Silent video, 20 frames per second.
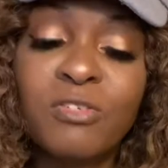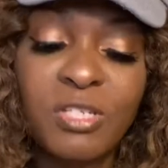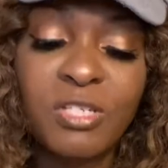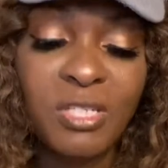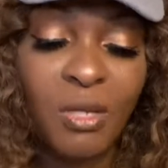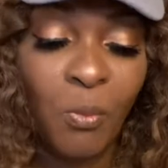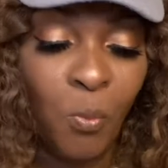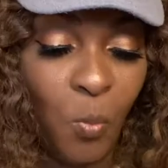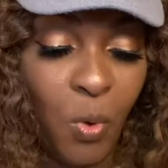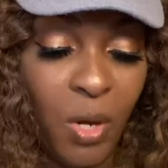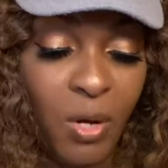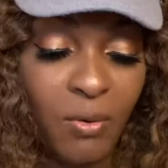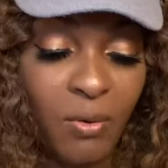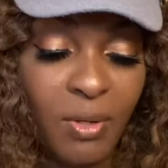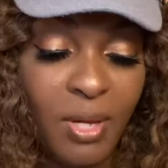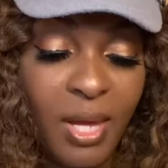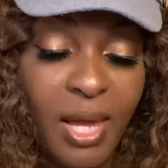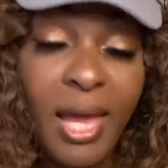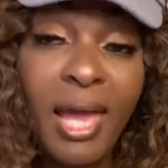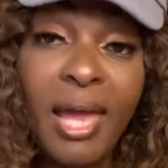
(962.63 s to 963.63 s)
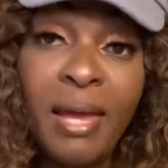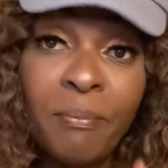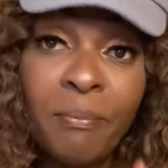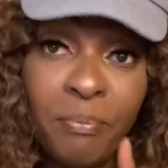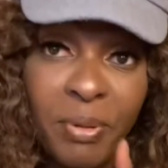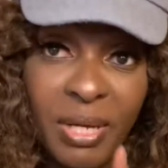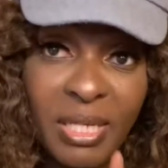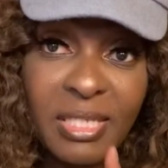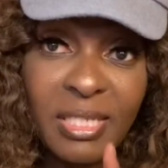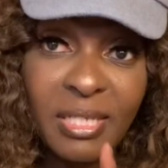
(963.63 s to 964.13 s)
somewhere and
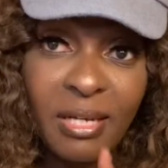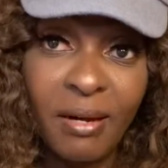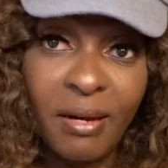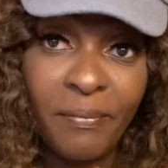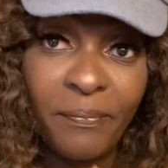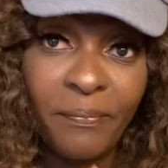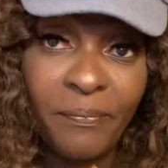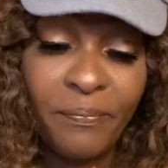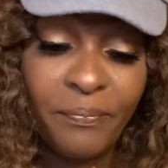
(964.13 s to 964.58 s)
picked it up.